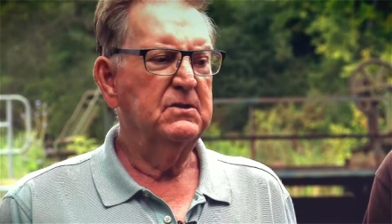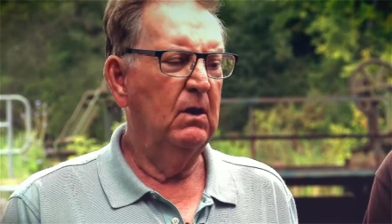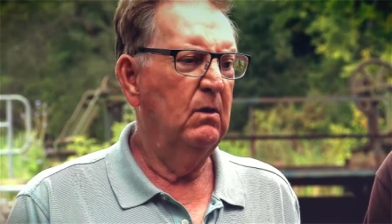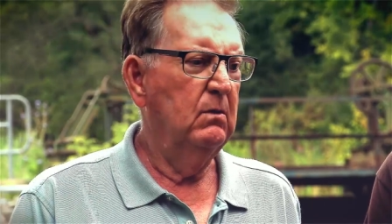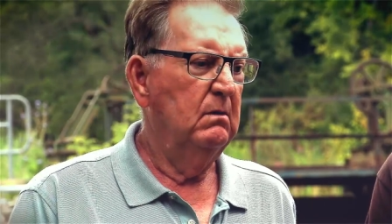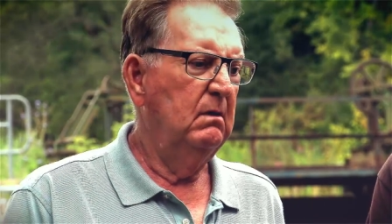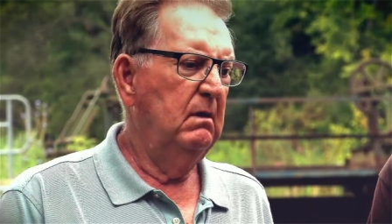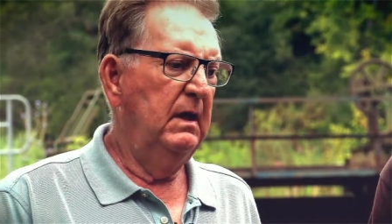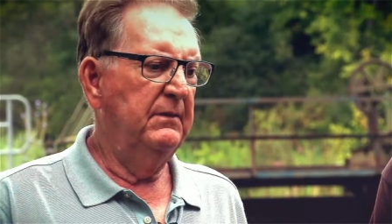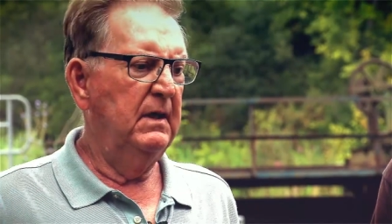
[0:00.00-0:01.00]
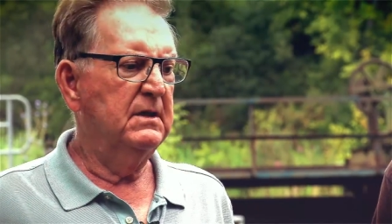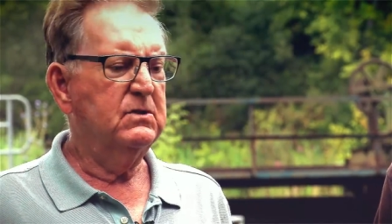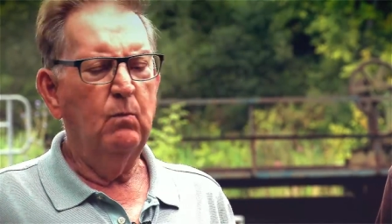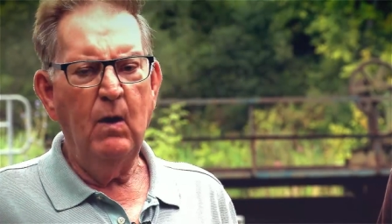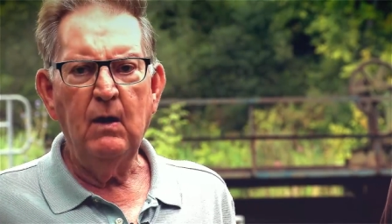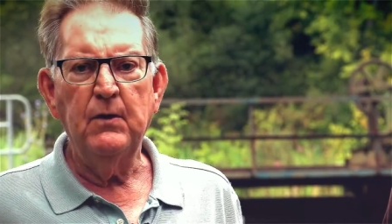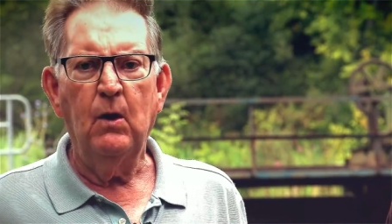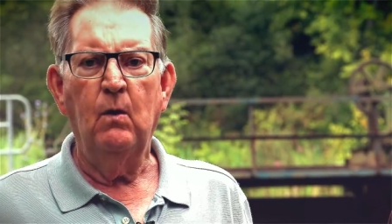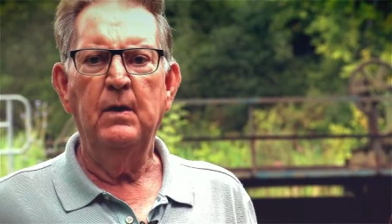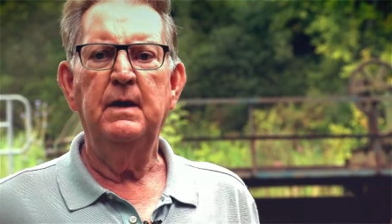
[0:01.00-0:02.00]
So it's well
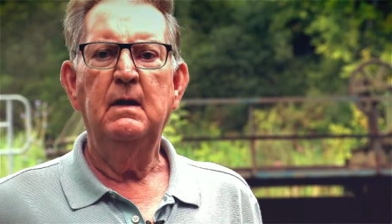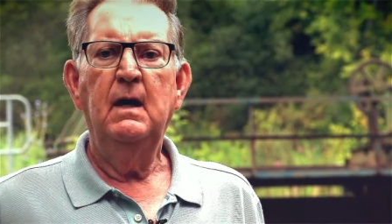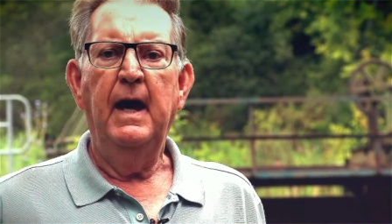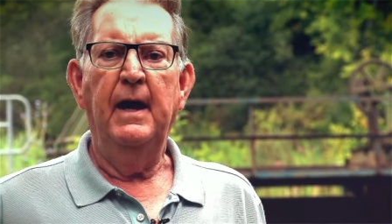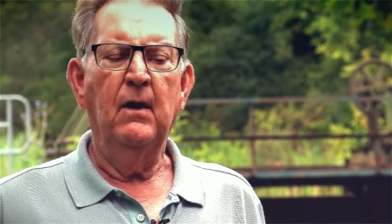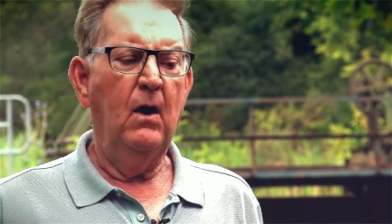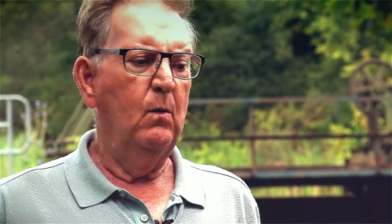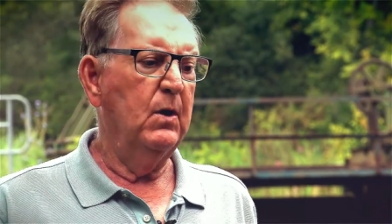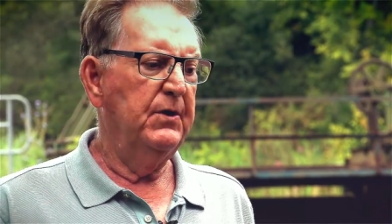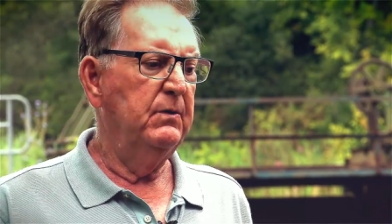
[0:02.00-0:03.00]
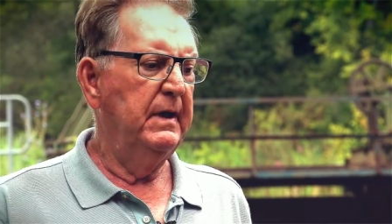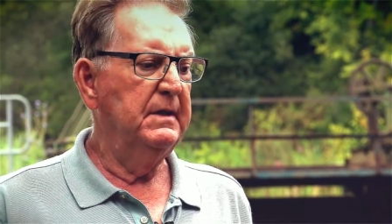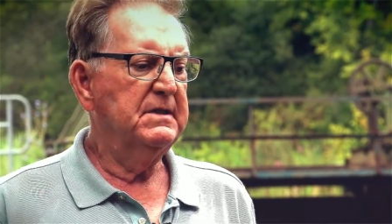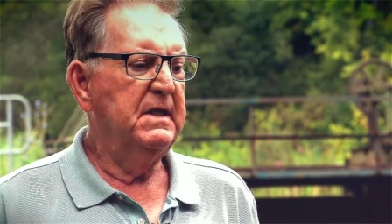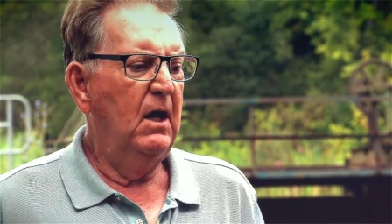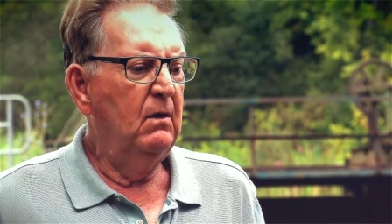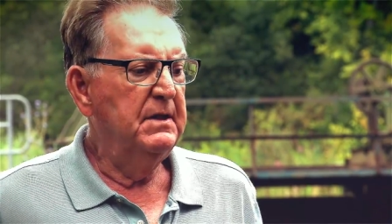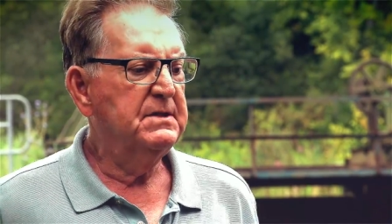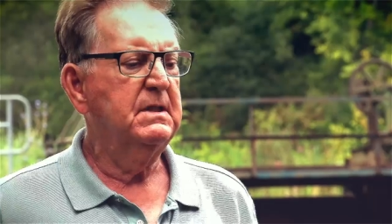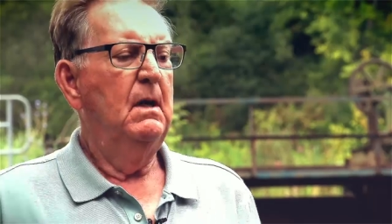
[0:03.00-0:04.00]
known, and all we're doing is now
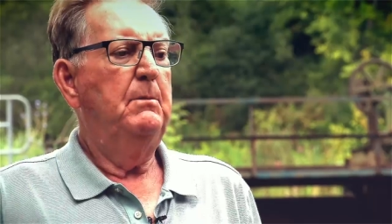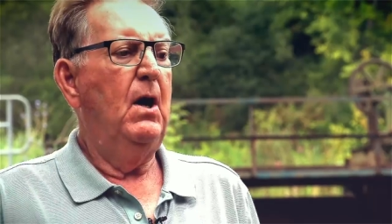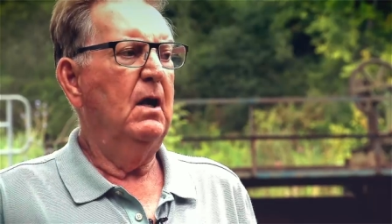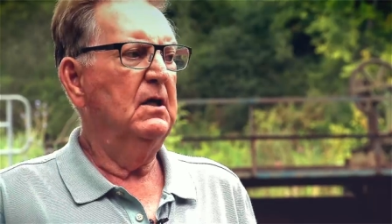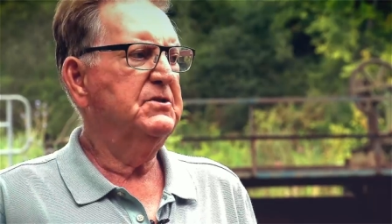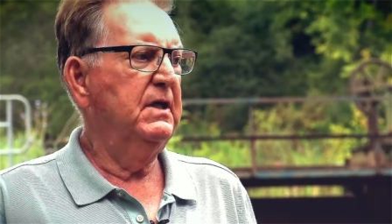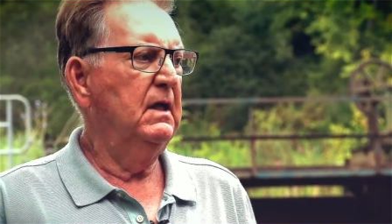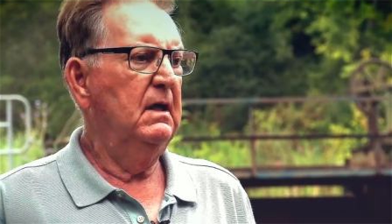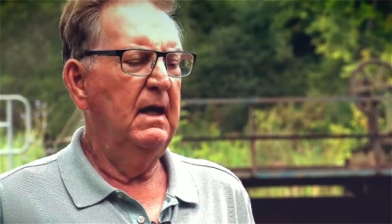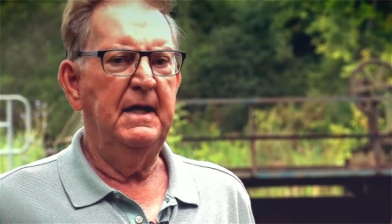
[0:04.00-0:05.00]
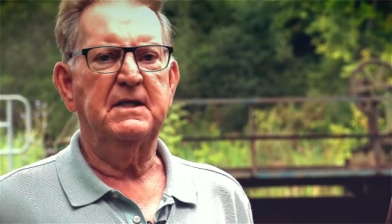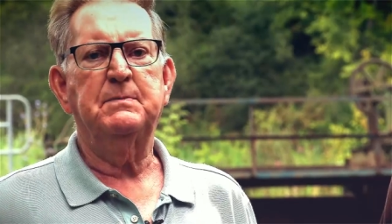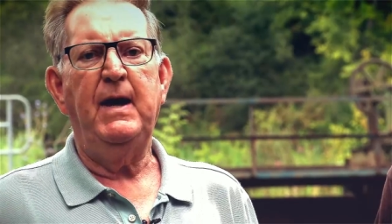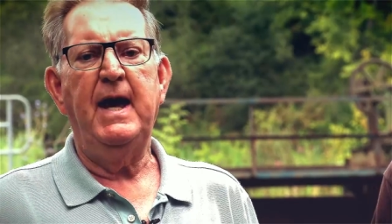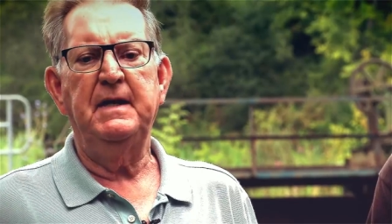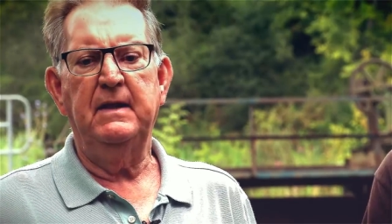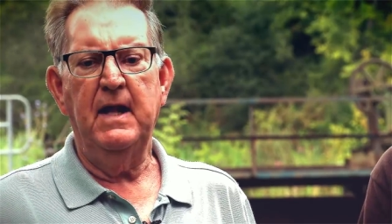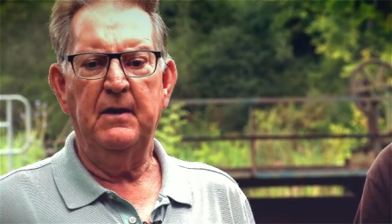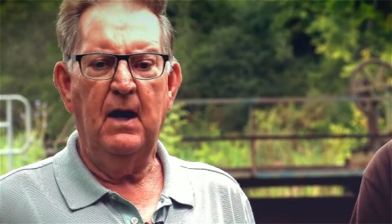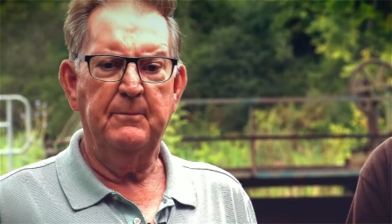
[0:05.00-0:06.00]
is polishing and expanding
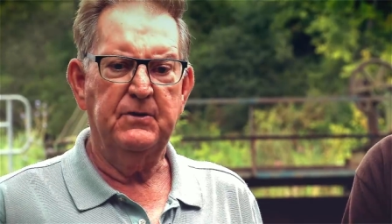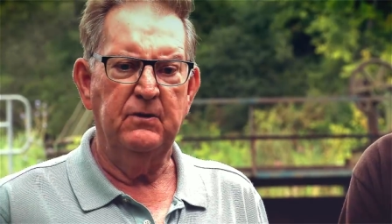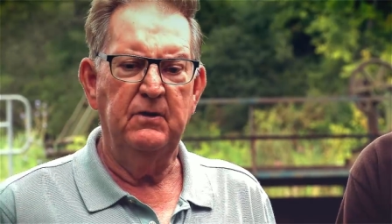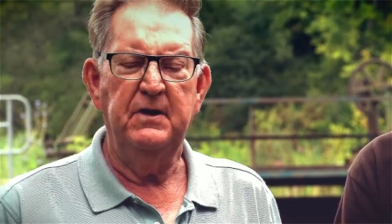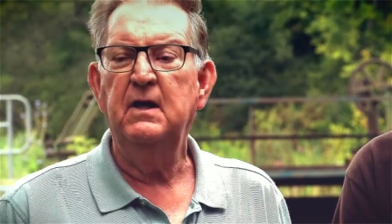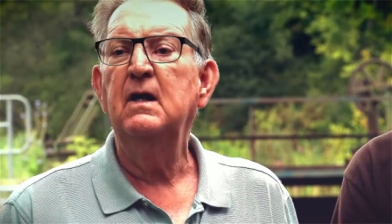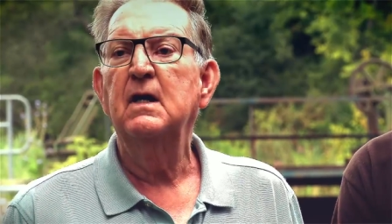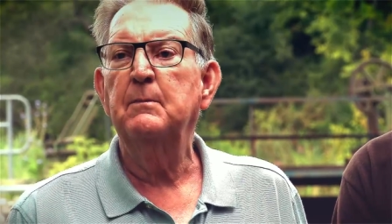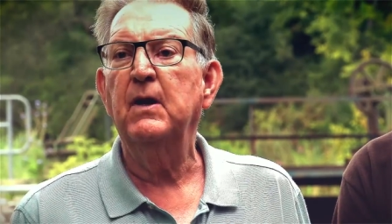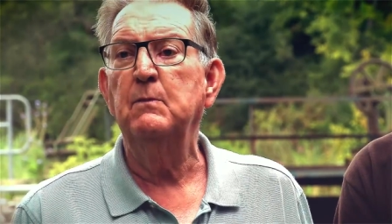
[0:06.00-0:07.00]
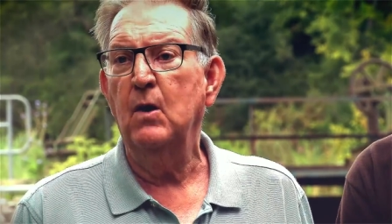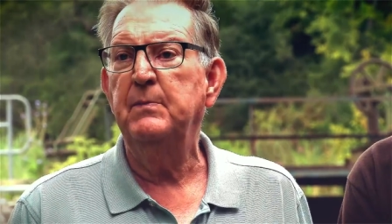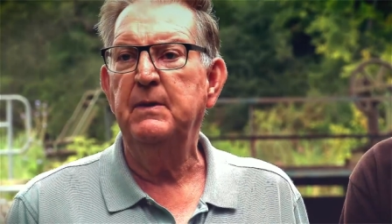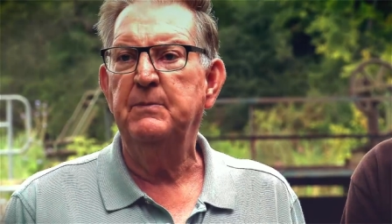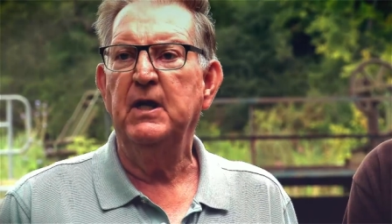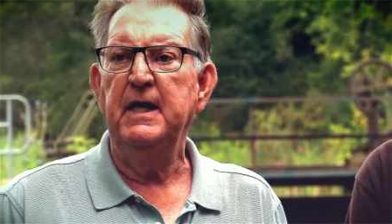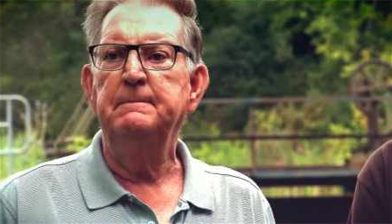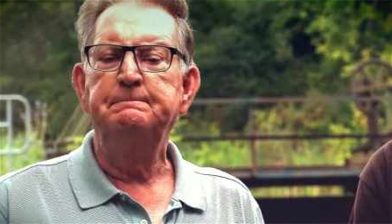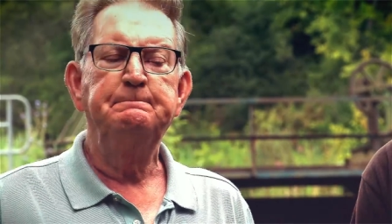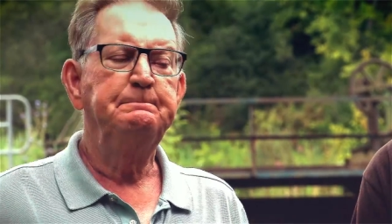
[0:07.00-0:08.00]
that opportunity to bring more people in.